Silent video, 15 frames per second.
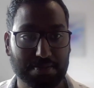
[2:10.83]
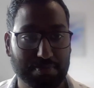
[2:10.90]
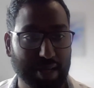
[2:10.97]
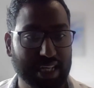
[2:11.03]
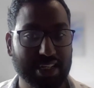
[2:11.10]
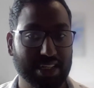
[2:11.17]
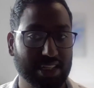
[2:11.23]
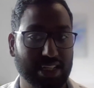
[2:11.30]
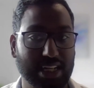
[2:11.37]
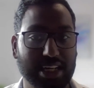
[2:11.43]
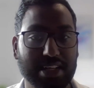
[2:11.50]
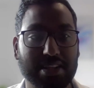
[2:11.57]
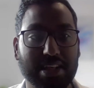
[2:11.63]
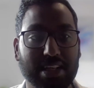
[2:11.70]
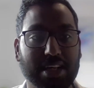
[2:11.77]
better than
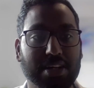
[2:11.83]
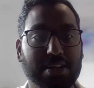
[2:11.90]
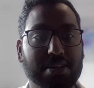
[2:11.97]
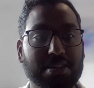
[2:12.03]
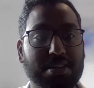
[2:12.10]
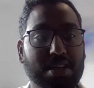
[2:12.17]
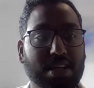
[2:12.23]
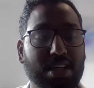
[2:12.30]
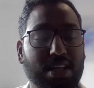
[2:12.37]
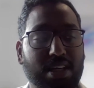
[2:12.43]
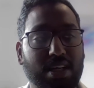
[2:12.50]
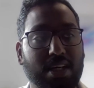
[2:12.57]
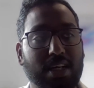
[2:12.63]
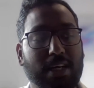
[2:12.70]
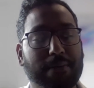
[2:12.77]
anything else.
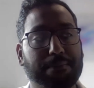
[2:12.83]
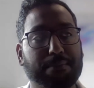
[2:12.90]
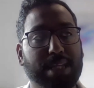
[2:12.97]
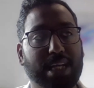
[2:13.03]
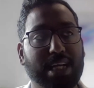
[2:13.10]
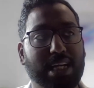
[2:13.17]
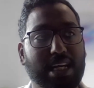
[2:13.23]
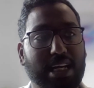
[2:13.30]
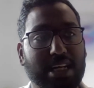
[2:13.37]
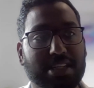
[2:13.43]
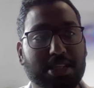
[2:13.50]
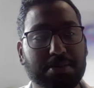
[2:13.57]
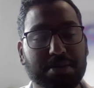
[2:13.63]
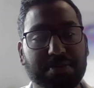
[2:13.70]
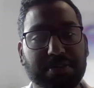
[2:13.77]
In
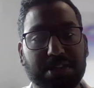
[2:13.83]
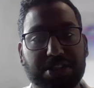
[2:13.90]
terms of the